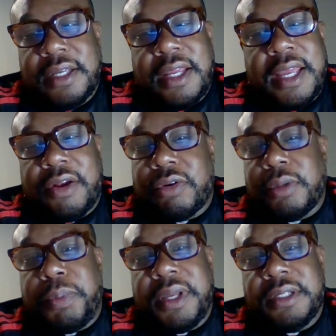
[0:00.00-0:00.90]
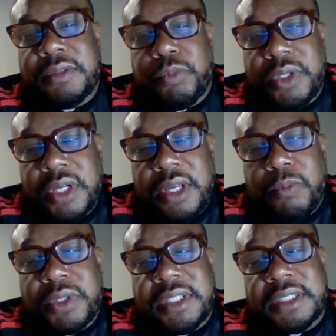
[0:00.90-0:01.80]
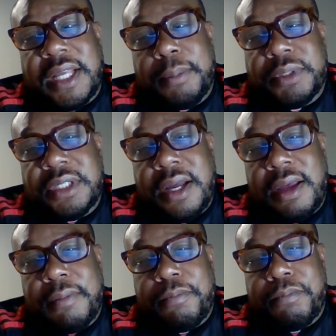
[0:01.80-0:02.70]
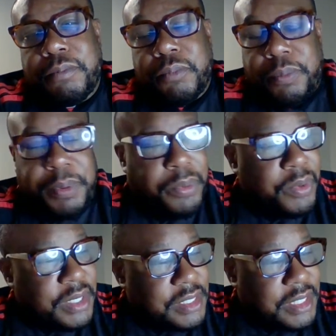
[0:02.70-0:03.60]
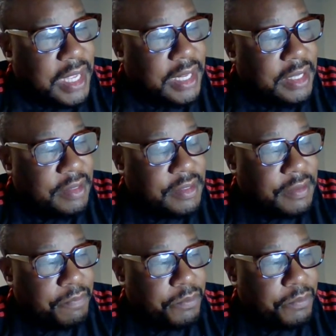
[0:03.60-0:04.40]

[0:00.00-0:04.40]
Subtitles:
It all depends. With this type of job, what people don't understand is